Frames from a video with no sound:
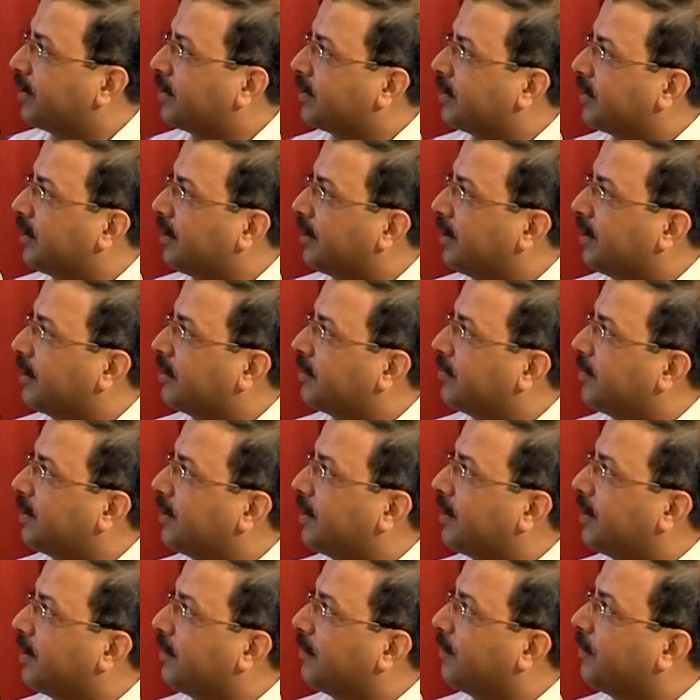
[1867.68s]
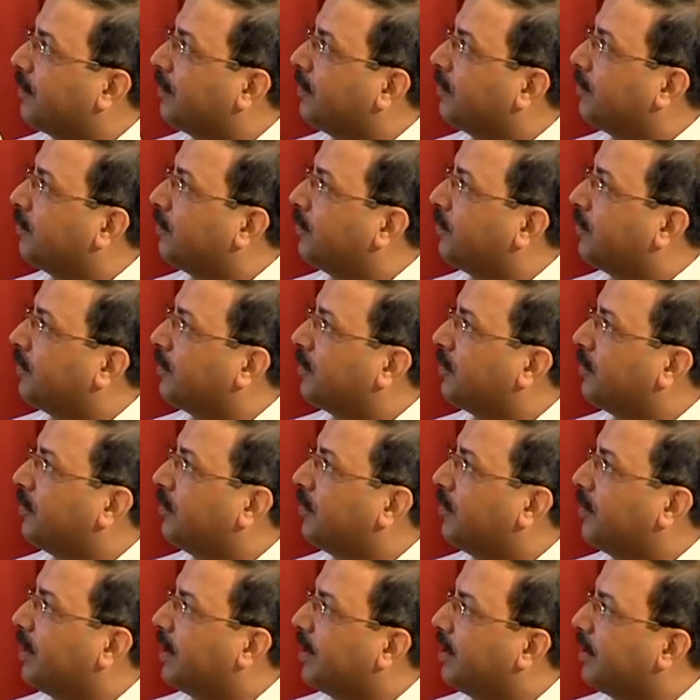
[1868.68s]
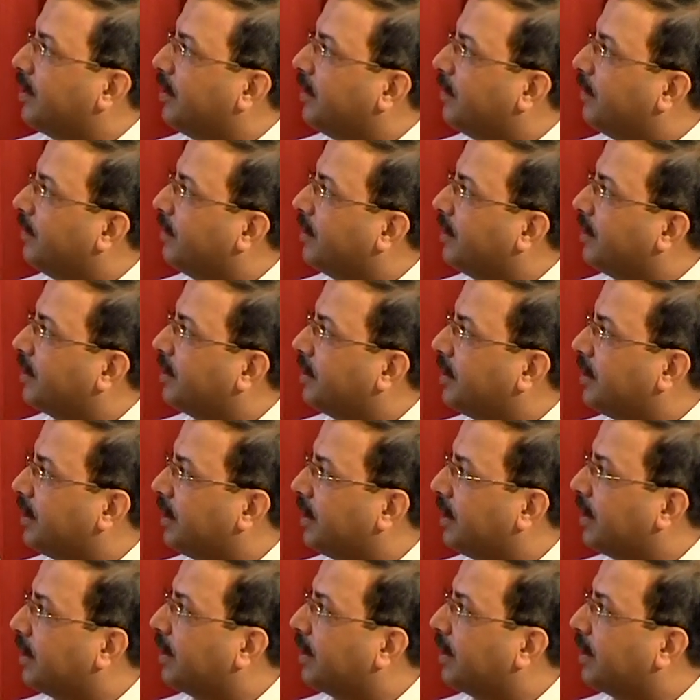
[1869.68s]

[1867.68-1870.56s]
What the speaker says: Strictly speaking, if you want to go by the definition,